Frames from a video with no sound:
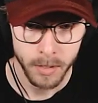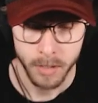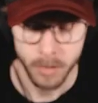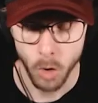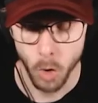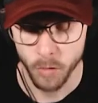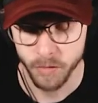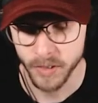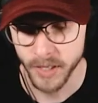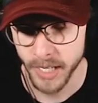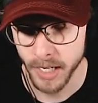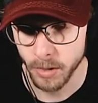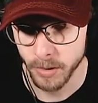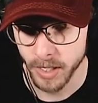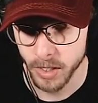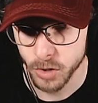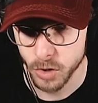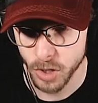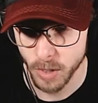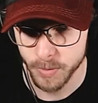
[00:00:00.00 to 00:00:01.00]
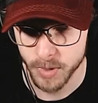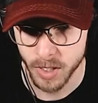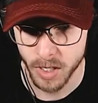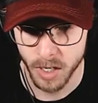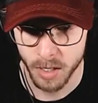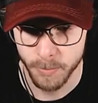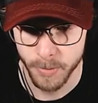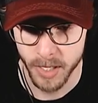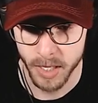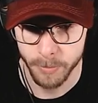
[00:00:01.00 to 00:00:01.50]
Hopefully I don't get jump
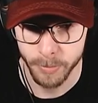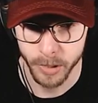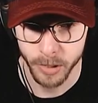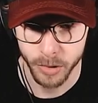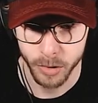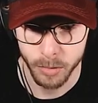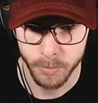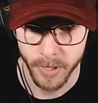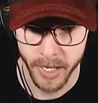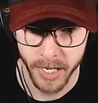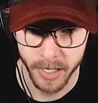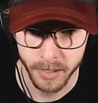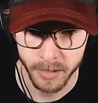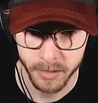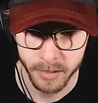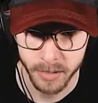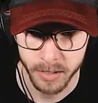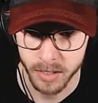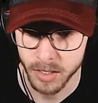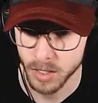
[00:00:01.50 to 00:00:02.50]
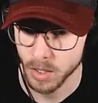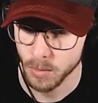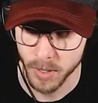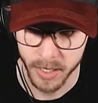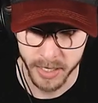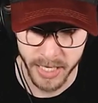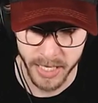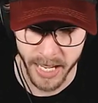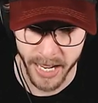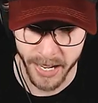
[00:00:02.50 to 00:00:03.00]
scared by the balloon man. Don't
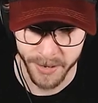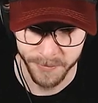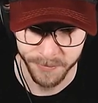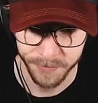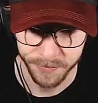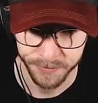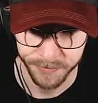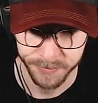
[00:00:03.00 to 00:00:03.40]
want that.